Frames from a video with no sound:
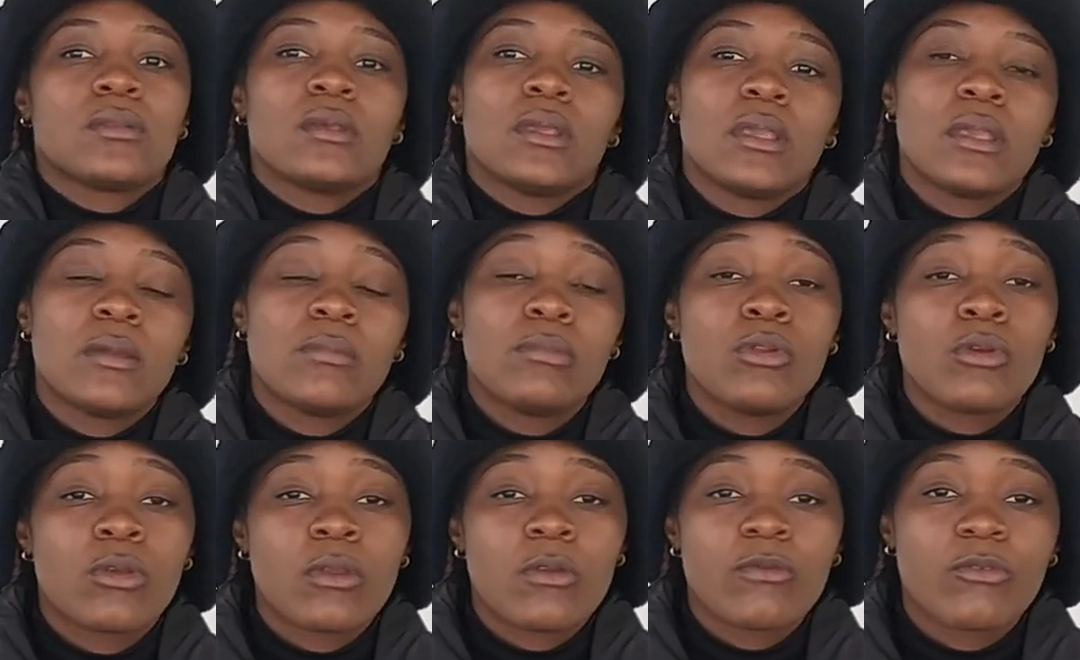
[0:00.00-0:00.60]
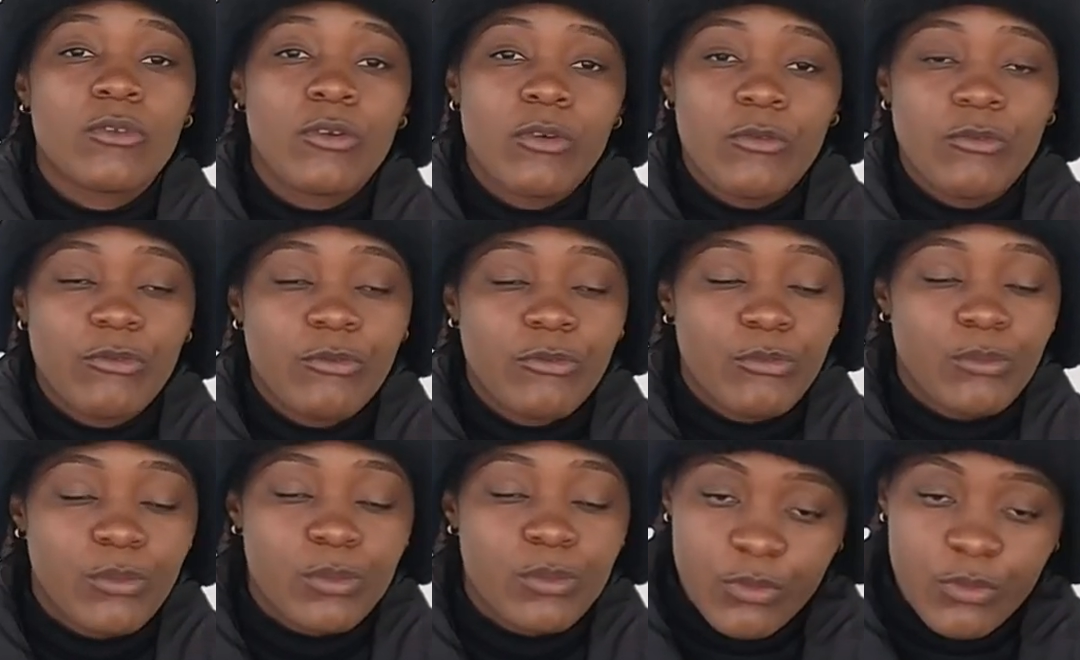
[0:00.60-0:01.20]
They keep looking for
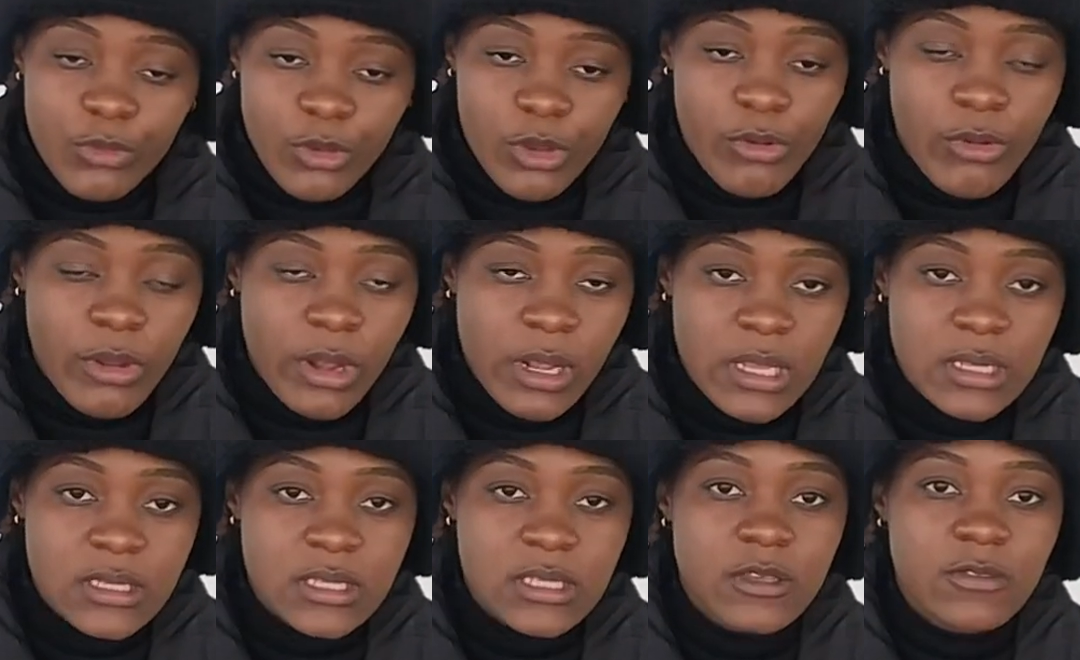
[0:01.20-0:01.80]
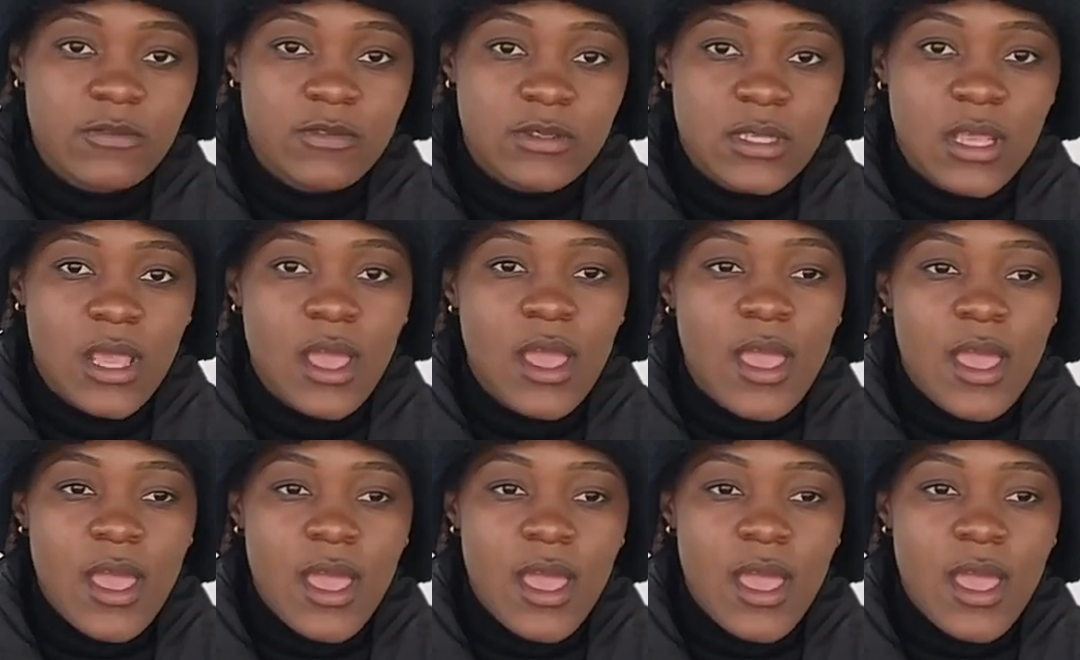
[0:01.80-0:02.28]
your relatives.